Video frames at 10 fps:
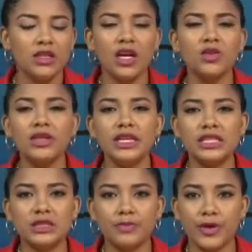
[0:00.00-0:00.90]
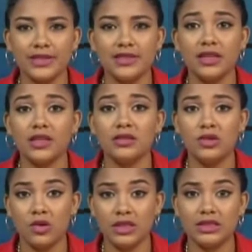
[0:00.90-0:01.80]
not only expressing
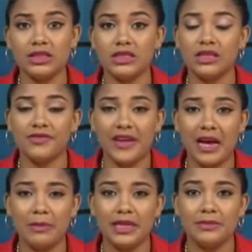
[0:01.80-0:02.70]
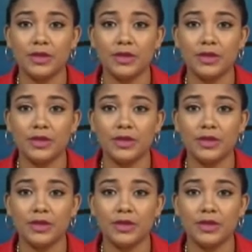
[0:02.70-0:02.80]
condolences to the family,